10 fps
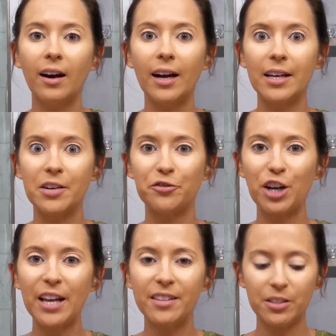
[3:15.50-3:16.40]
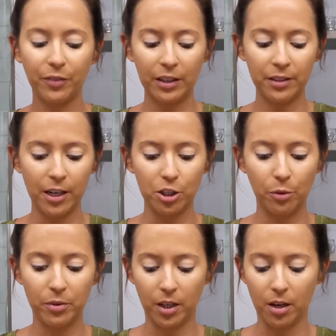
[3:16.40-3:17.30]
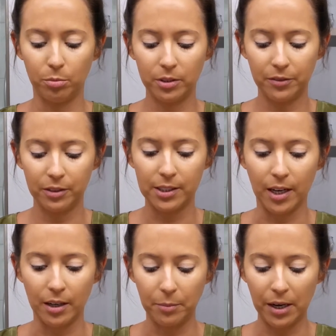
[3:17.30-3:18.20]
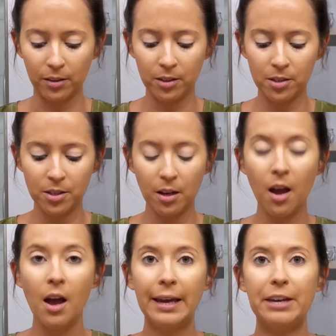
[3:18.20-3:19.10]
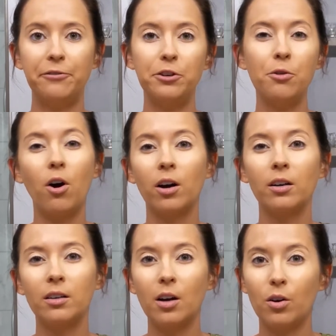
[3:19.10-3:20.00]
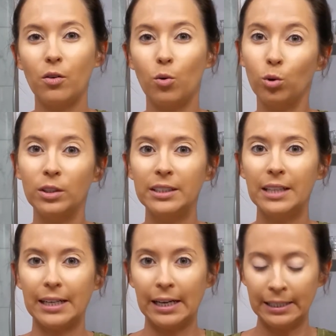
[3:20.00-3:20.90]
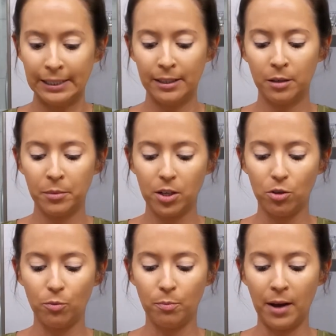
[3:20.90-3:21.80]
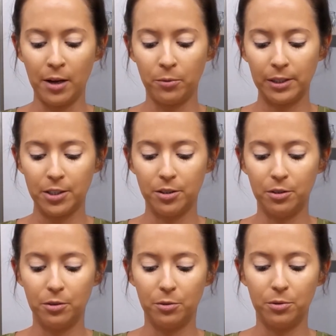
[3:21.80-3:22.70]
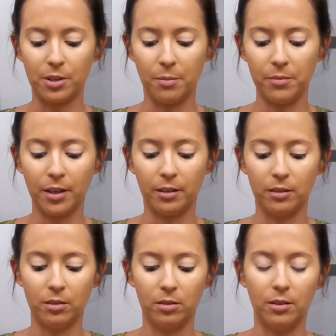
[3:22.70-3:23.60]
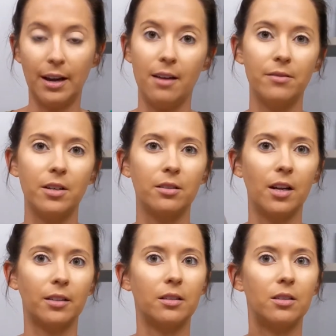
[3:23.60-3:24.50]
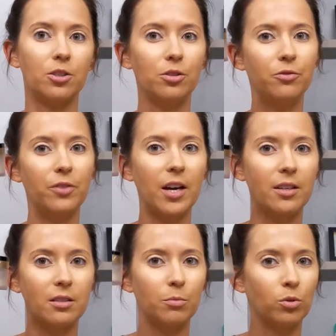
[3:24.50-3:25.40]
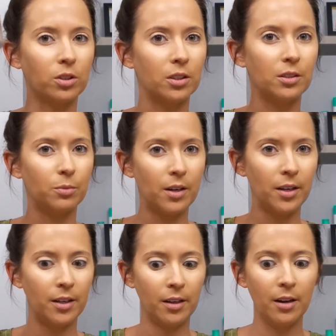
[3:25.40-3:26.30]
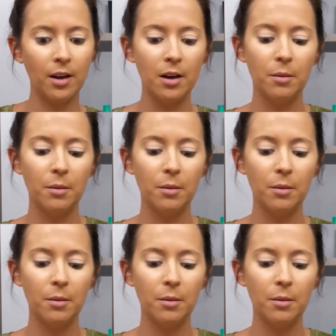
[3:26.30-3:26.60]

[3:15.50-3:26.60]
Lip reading: Alright, I've tried this foundation with a couple different setting powders. If you are oily like I am, you may want to do something a little heavier, like the Too Faced Born This Way